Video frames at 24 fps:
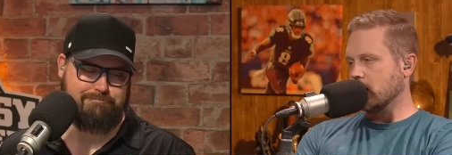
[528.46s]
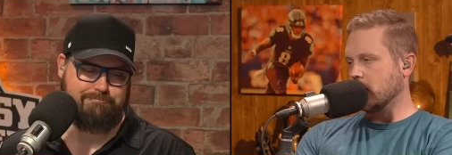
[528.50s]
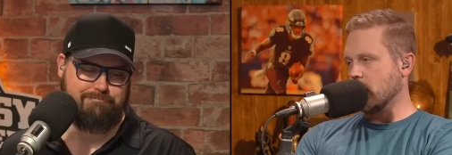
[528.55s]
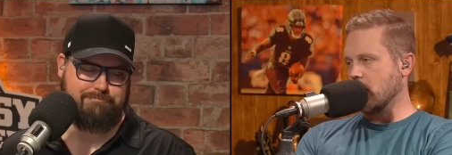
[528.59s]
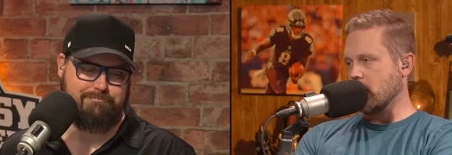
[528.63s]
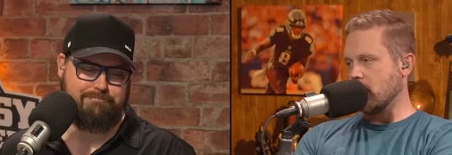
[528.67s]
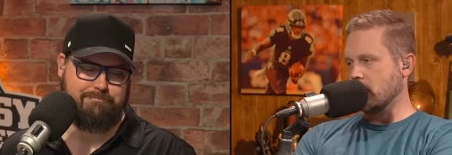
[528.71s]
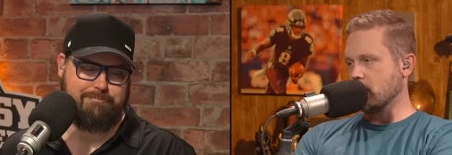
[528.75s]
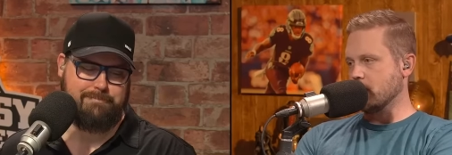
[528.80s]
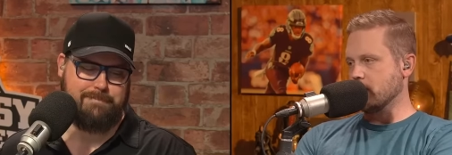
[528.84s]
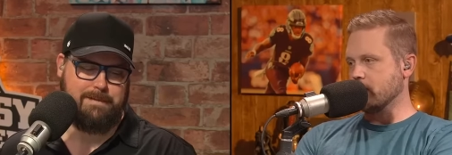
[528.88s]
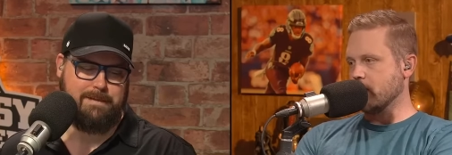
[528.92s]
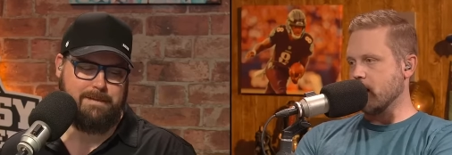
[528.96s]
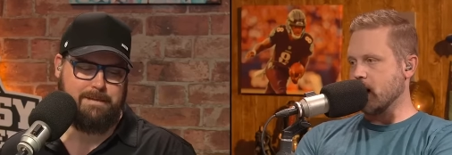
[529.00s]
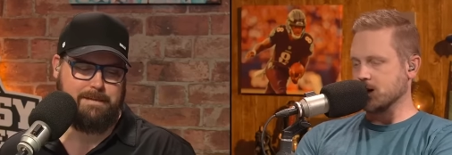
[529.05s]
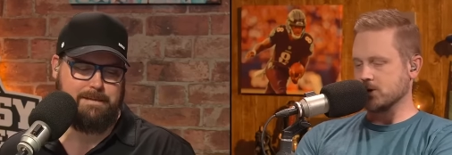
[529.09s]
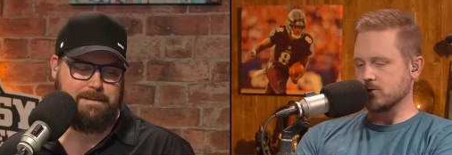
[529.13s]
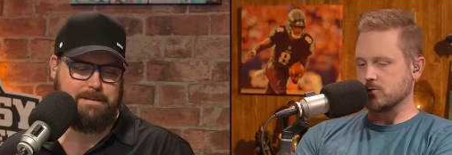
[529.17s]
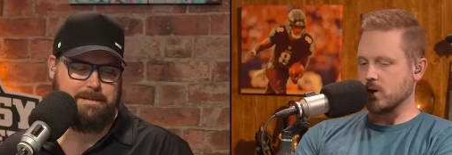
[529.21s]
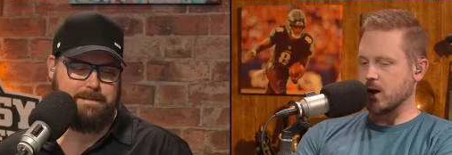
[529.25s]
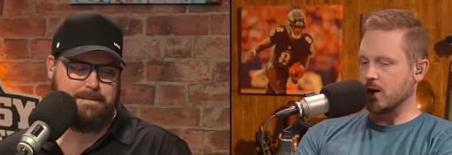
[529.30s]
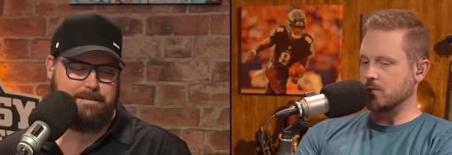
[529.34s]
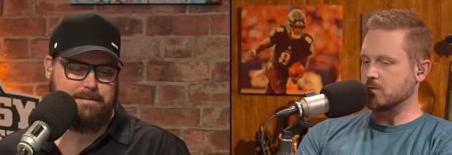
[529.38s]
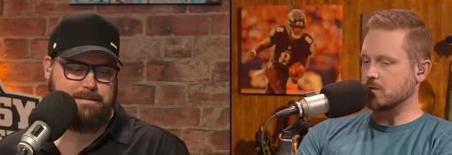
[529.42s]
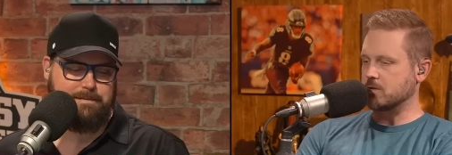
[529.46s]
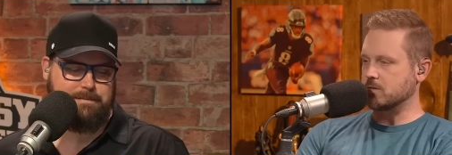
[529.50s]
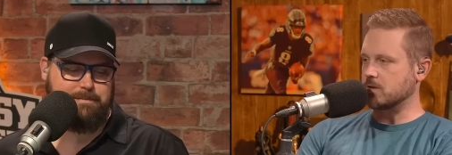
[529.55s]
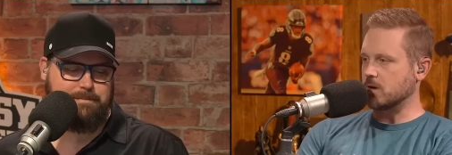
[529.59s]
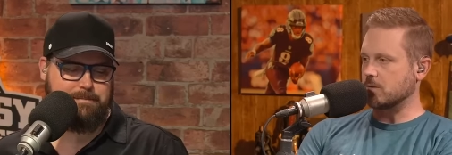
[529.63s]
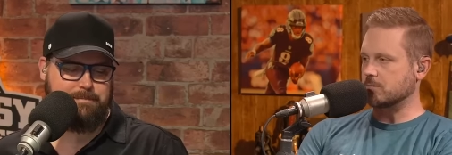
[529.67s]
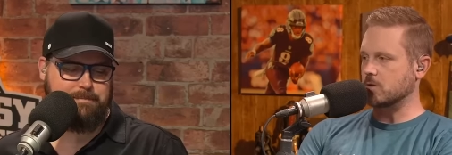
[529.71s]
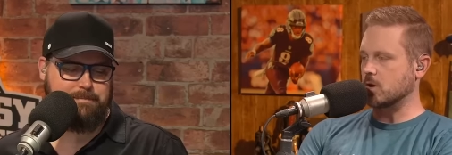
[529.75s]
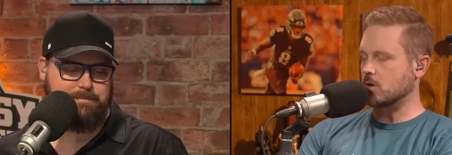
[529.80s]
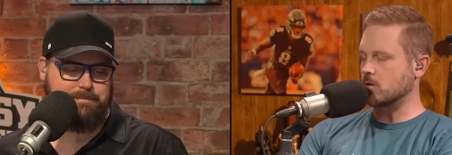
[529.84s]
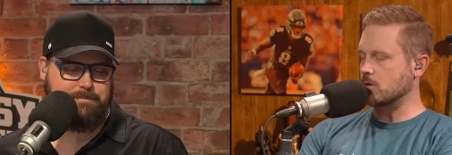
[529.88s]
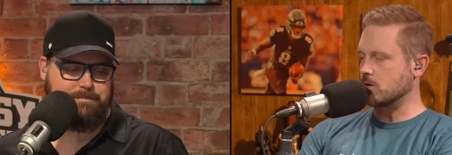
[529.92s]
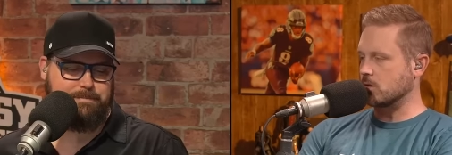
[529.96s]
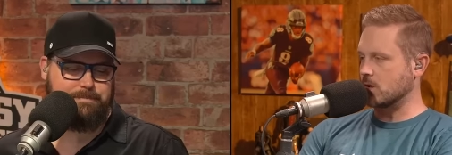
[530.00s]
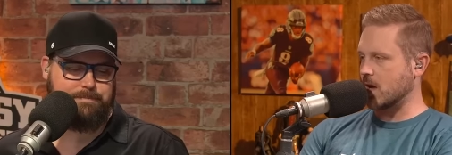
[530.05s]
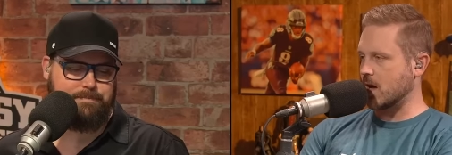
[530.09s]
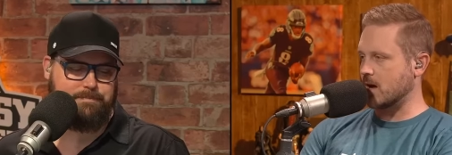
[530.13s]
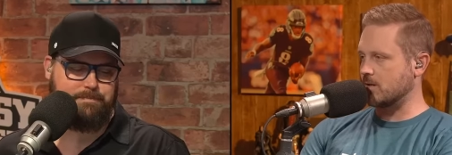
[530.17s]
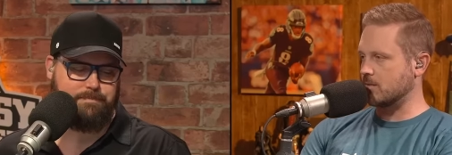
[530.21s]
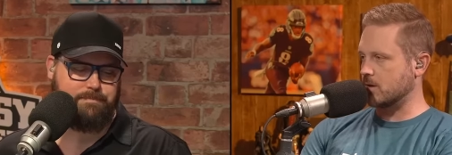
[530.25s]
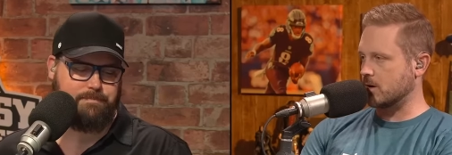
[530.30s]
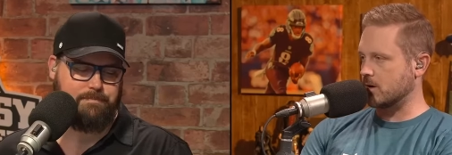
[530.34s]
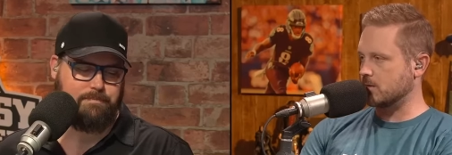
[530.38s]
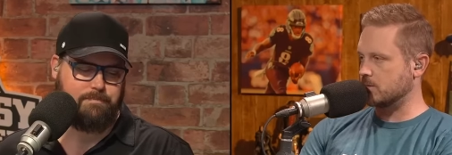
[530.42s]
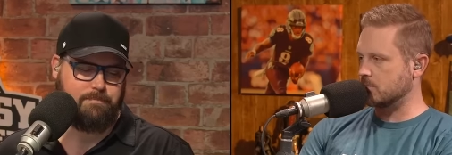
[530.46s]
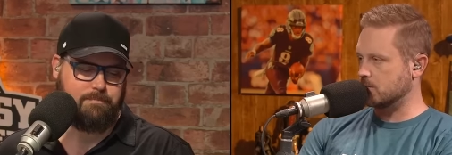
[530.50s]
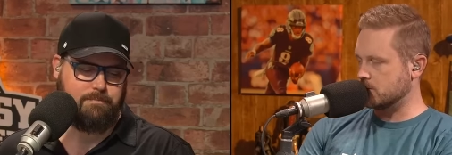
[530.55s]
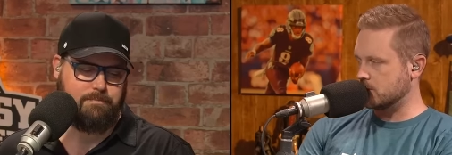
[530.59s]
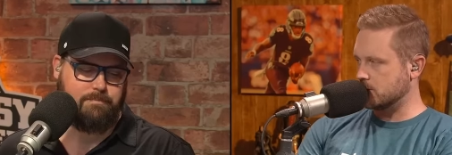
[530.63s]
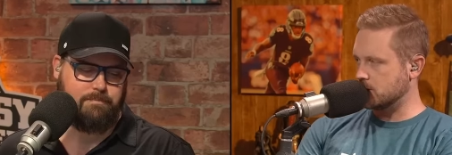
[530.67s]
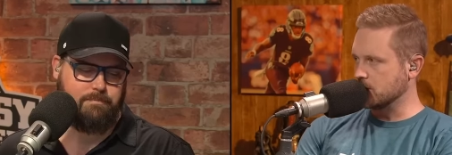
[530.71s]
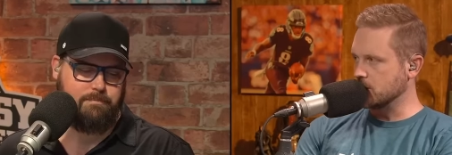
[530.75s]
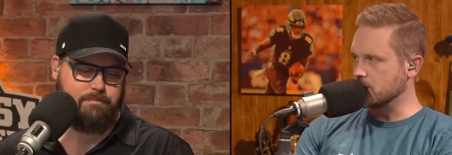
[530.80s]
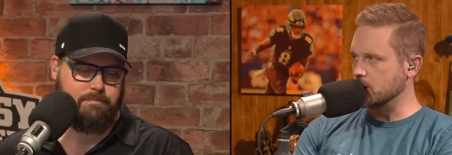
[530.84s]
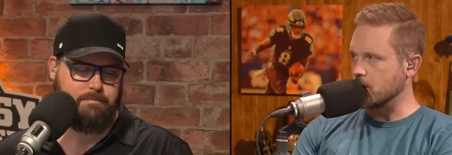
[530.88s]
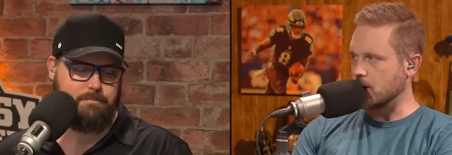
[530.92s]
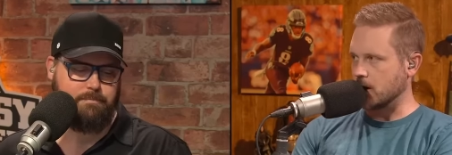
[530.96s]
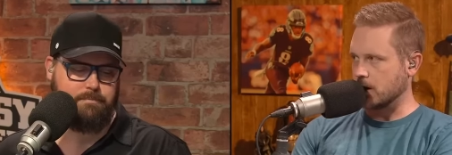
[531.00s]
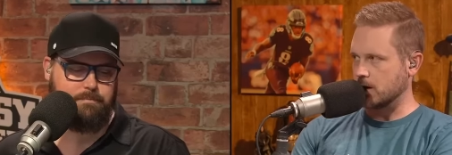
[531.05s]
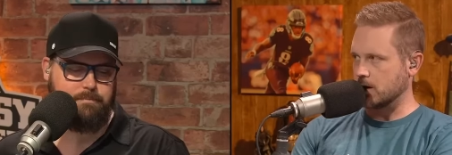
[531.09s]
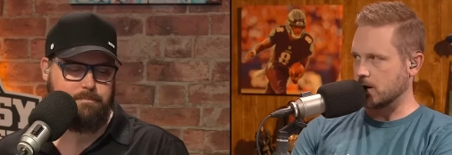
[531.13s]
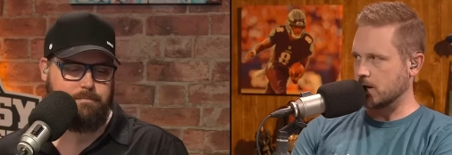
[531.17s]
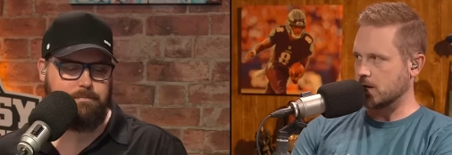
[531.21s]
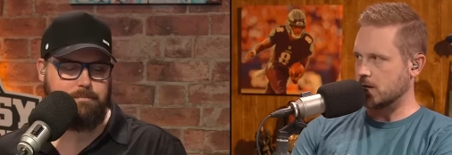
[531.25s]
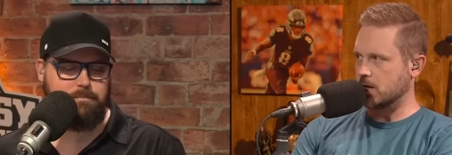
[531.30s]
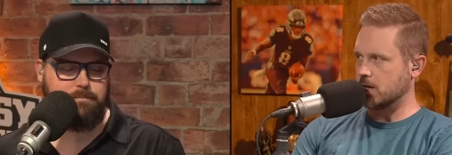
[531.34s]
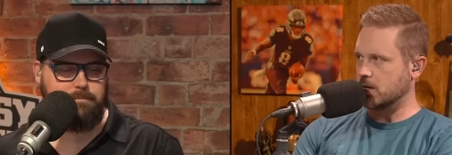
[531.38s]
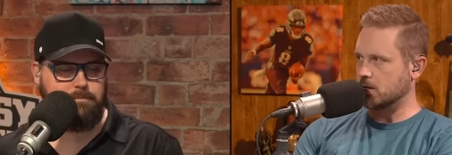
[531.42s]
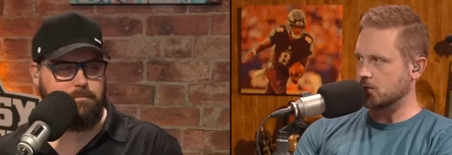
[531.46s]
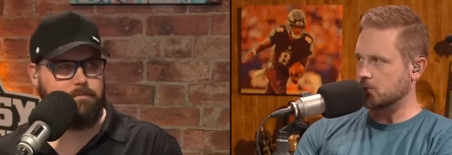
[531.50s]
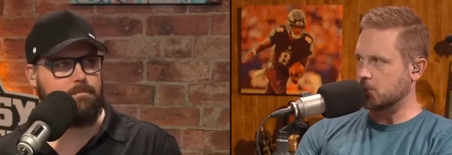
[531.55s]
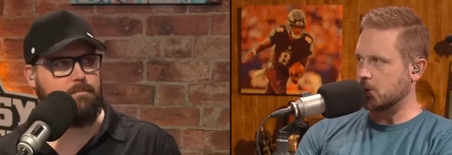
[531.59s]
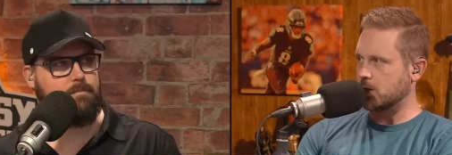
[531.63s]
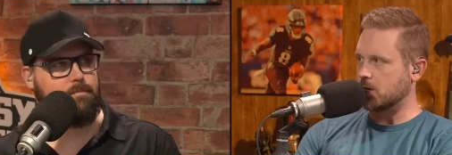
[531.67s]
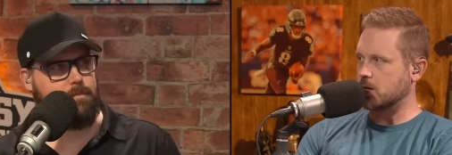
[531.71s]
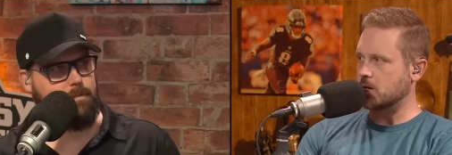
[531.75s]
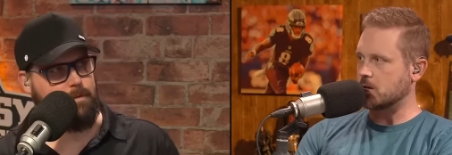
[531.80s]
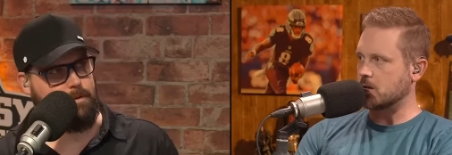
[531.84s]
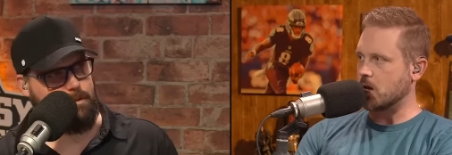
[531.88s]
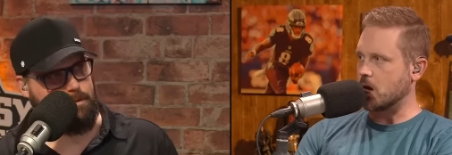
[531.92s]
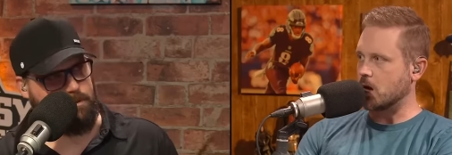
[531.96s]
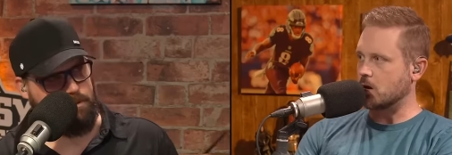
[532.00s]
Speaker 1: um, mock drafts and stuff don't go live on on E S P N and